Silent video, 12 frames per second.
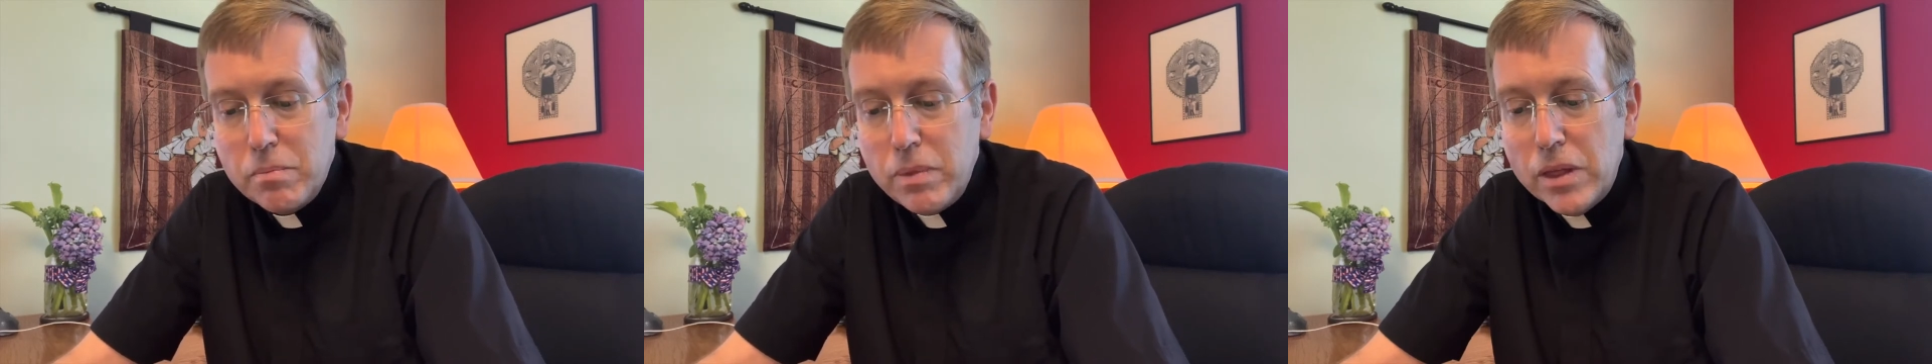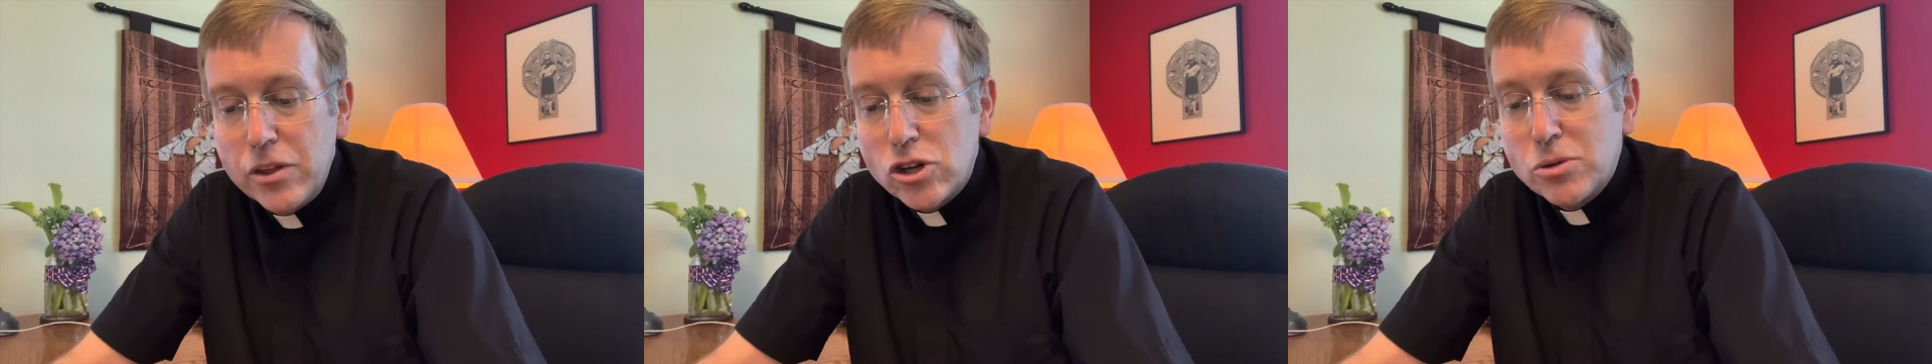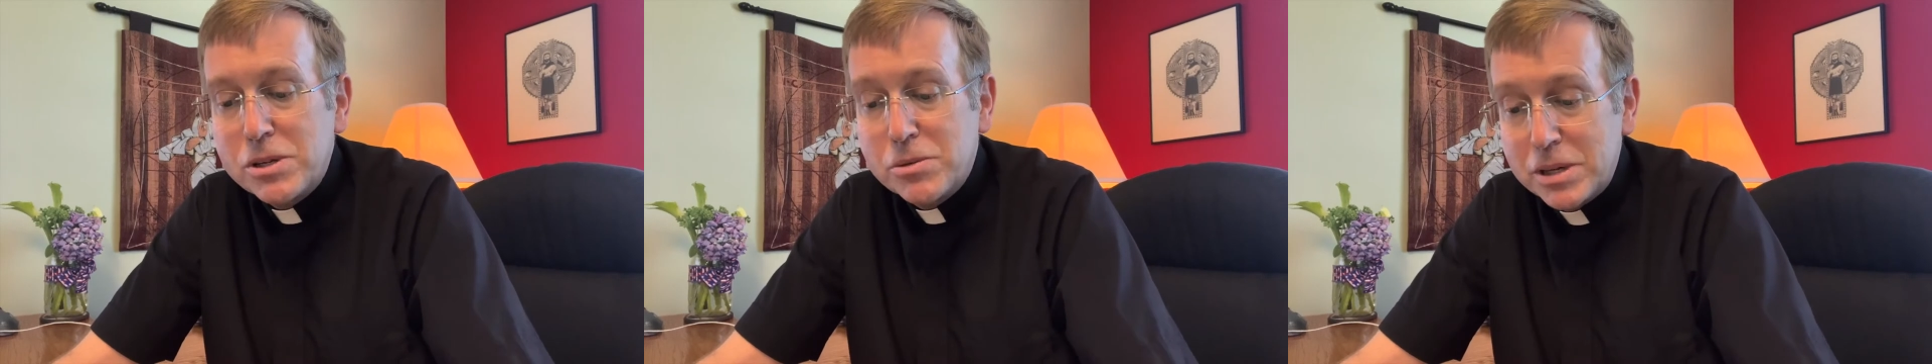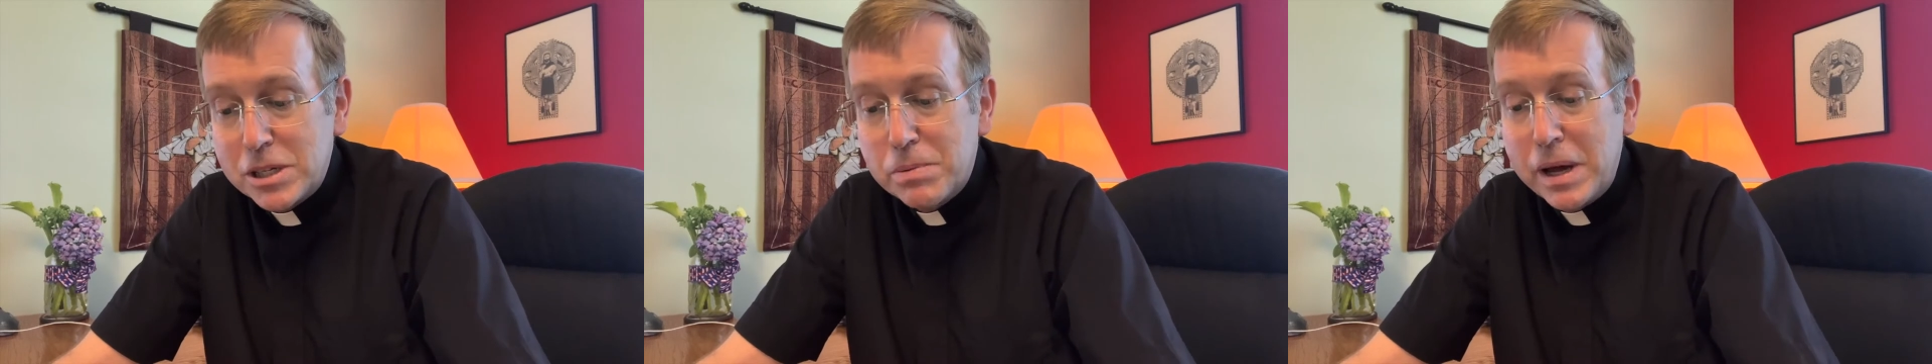The Archbishop
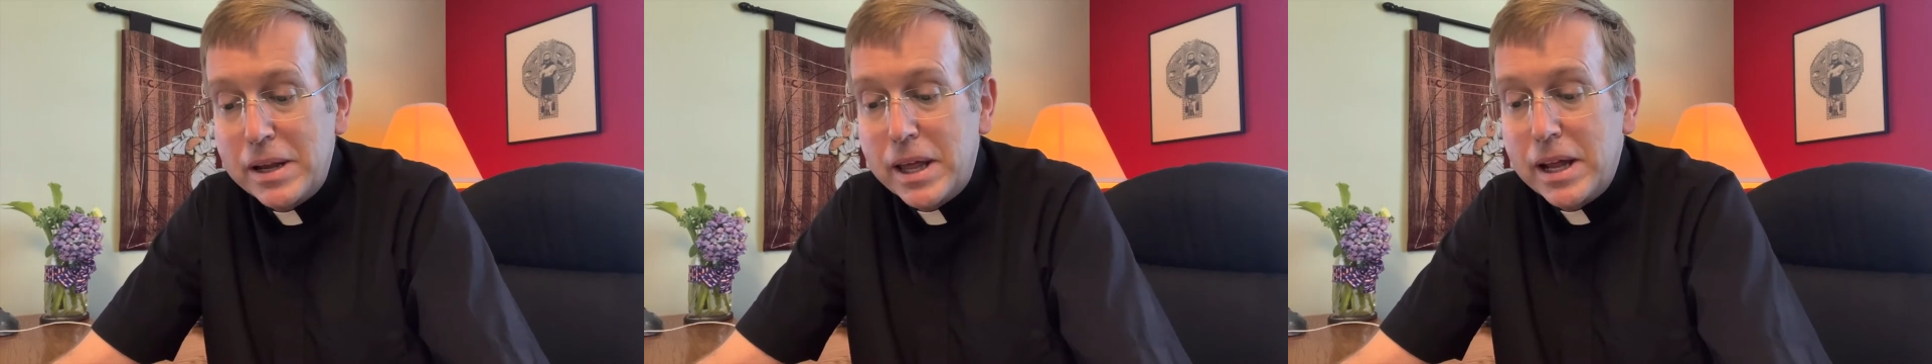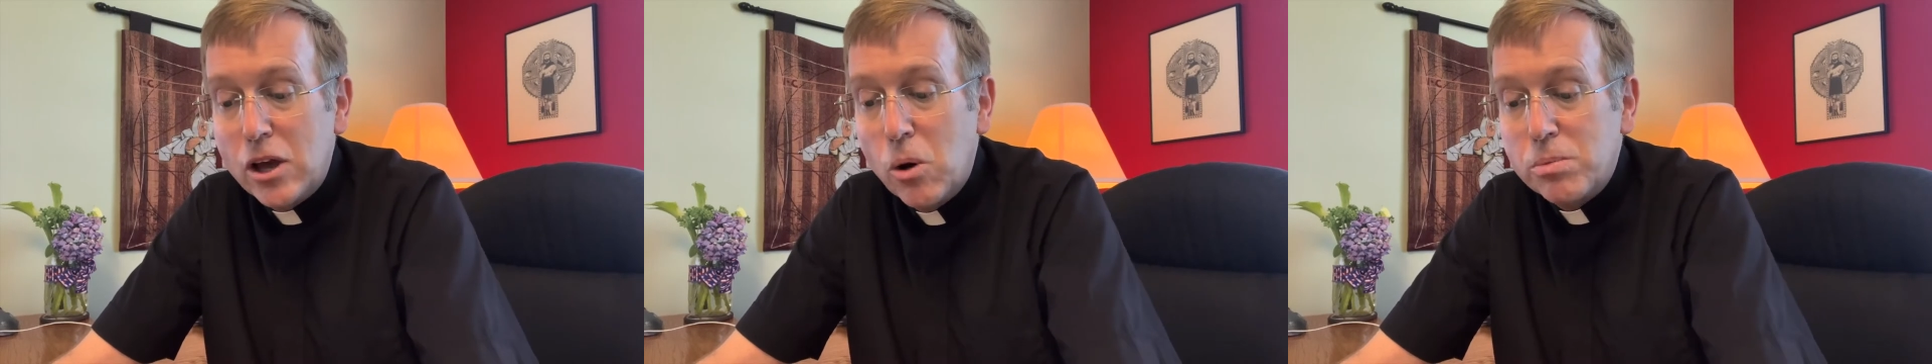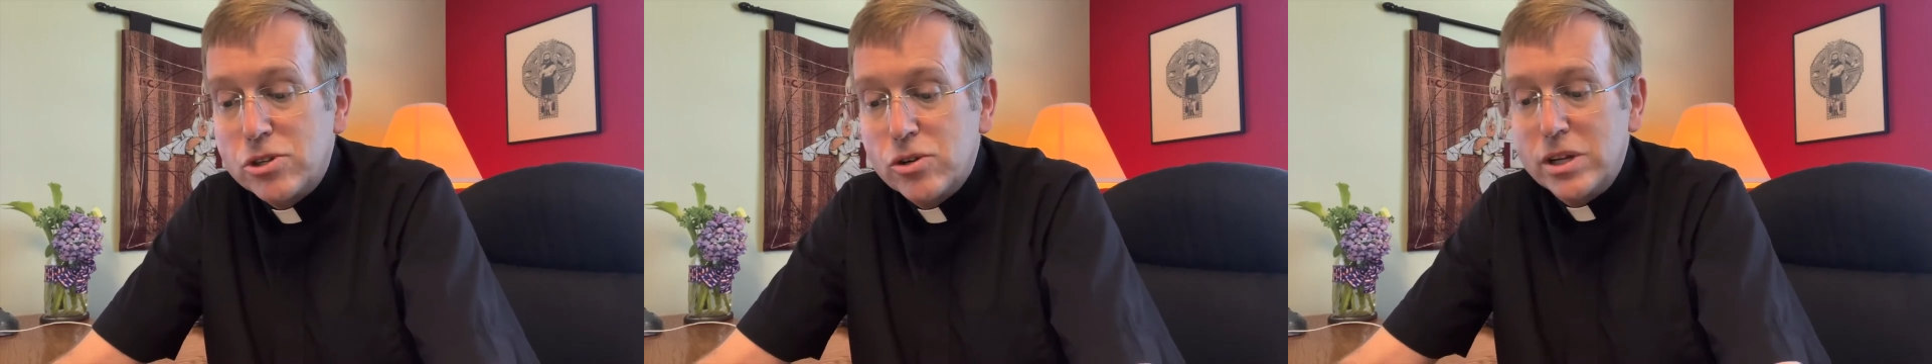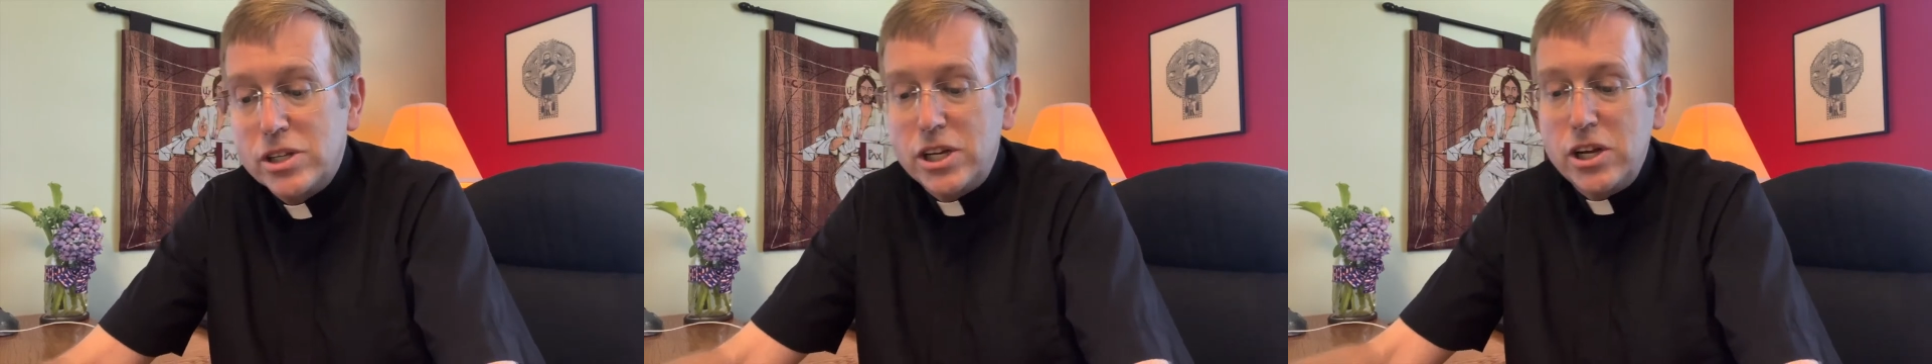explained that he hopes to
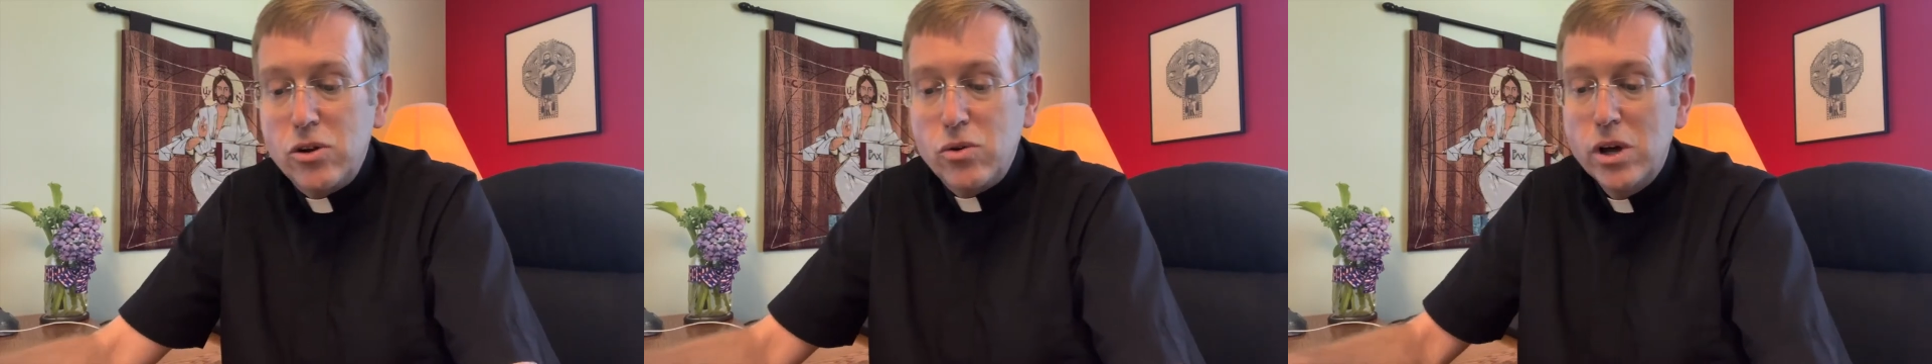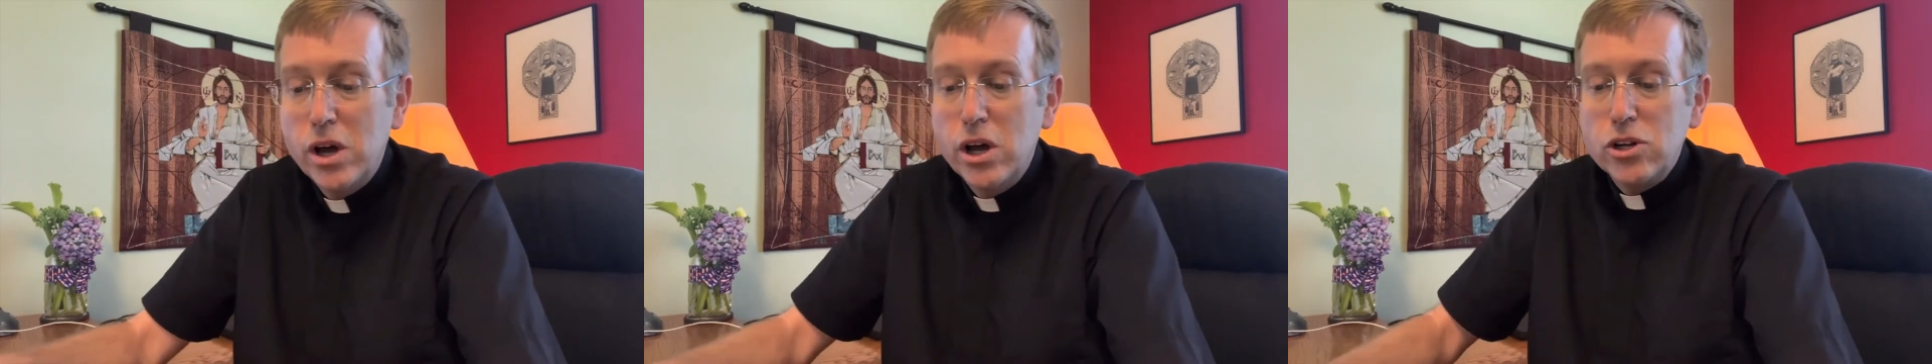continue